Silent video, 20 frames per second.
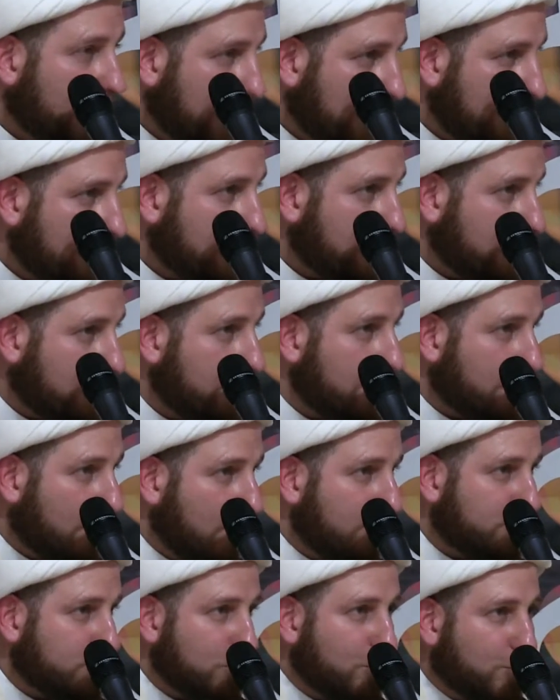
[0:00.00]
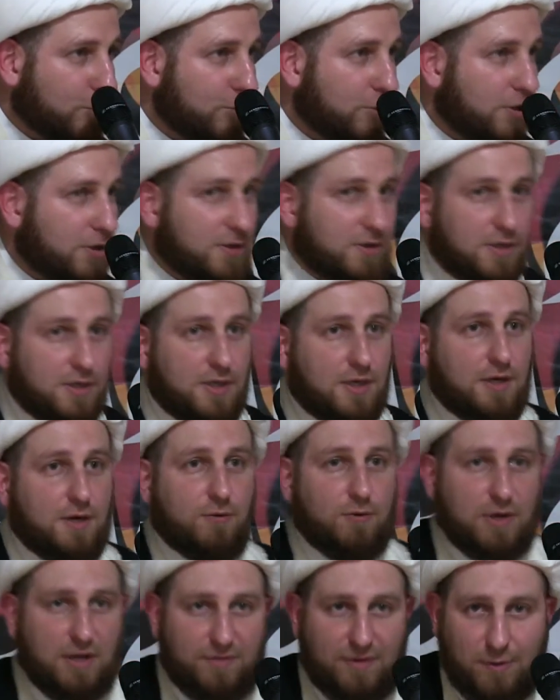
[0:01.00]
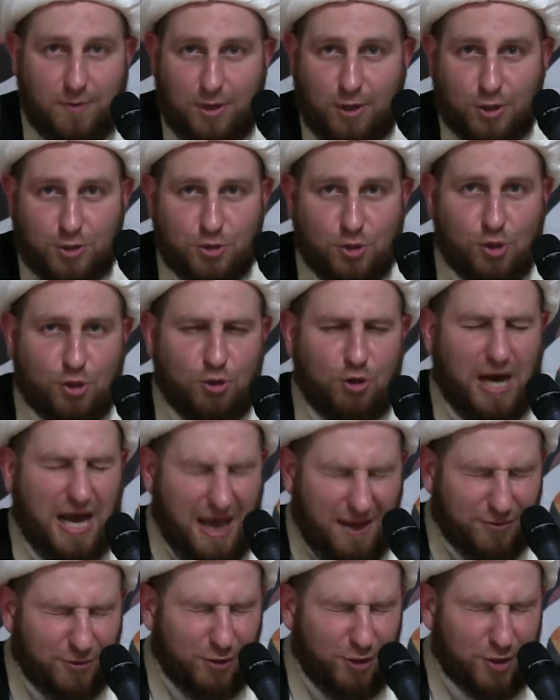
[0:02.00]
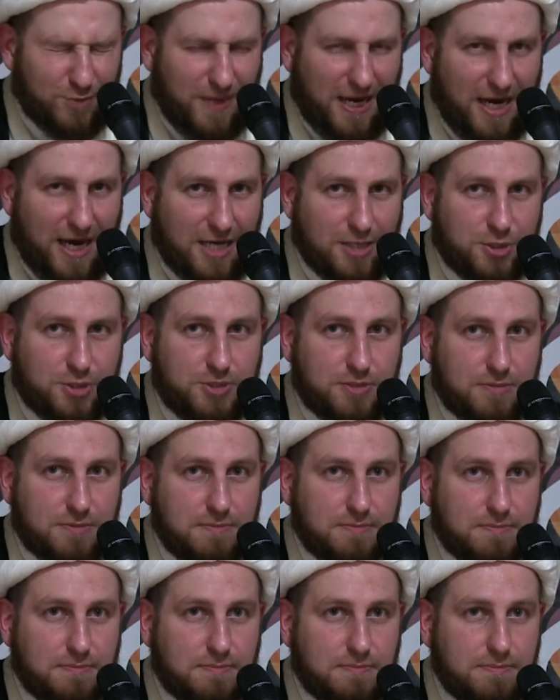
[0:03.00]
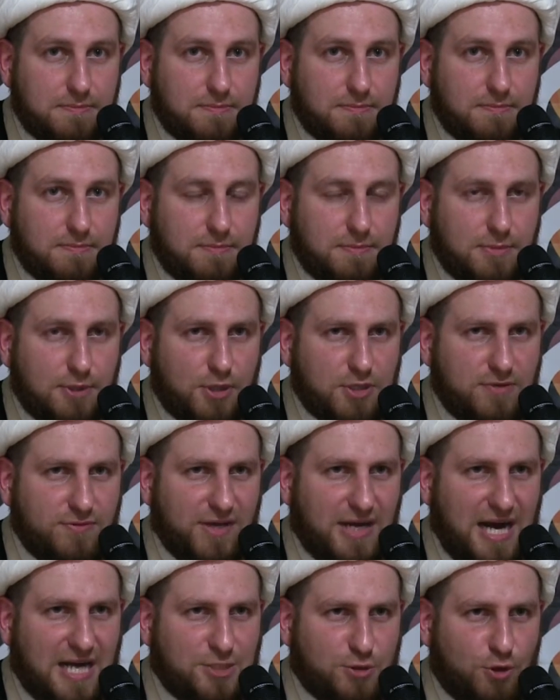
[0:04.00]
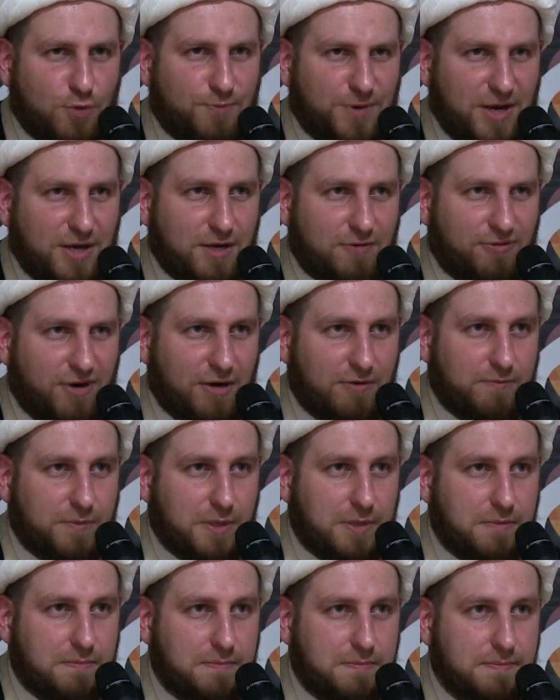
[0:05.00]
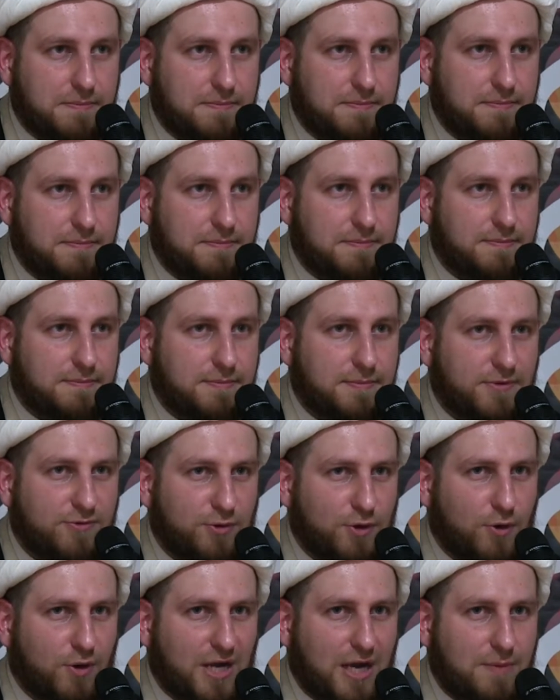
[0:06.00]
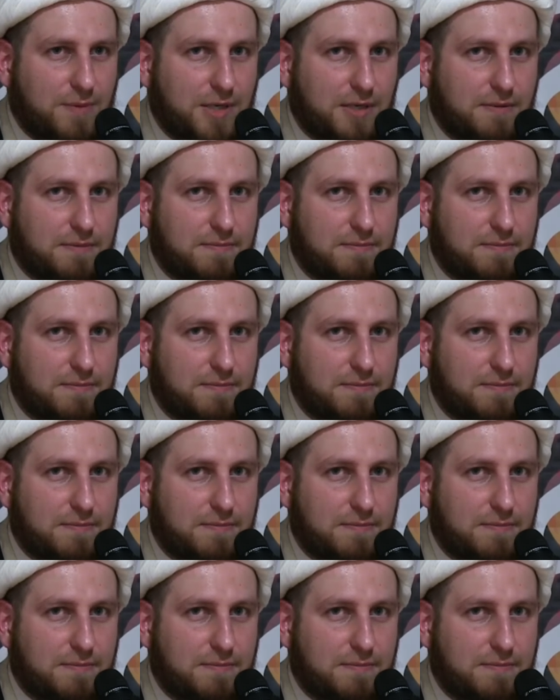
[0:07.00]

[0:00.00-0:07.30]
You know, we go to ruku'. Whenever we go to ruku', I have to close my eyes because of the guys who are praying in front of me, if you know what I mean.